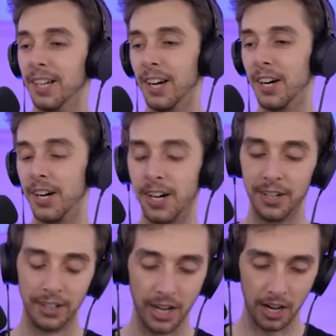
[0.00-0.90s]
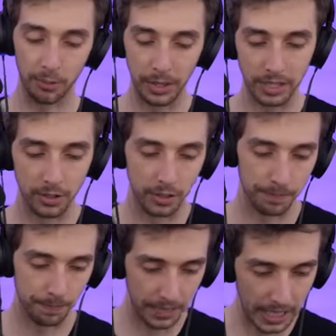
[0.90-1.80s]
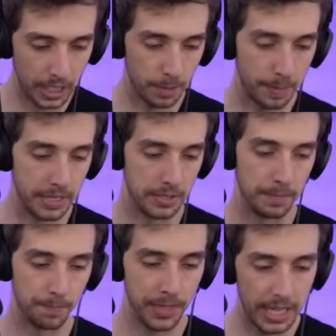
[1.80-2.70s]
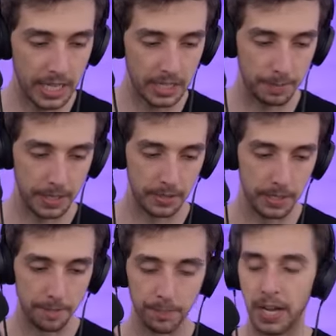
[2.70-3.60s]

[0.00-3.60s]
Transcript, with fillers: Oh, God, we could do it. Easy peasy. Easy peasy.